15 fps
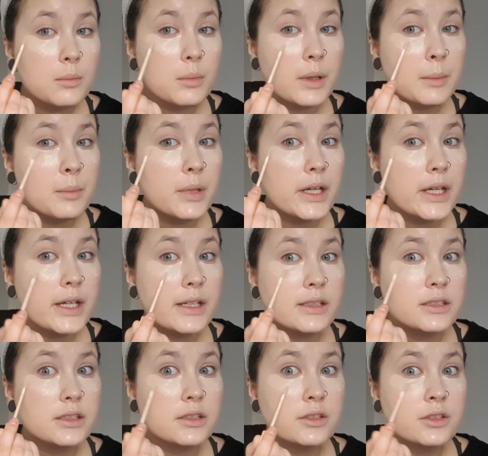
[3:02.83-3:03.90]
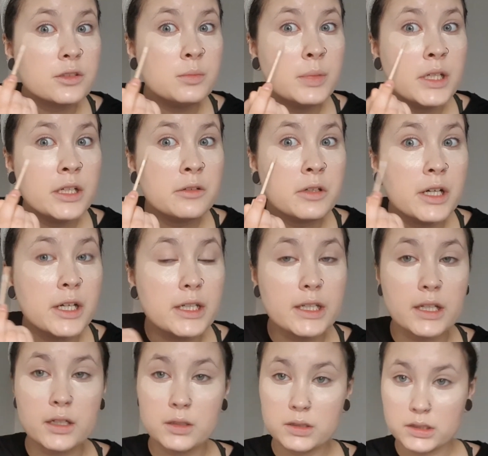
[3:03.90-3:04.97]
my bags are so big right
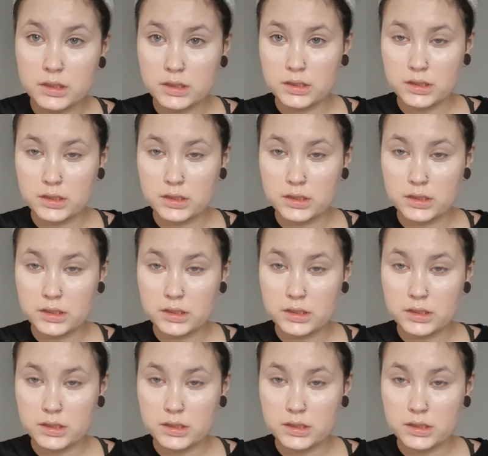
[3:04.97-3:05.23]
now.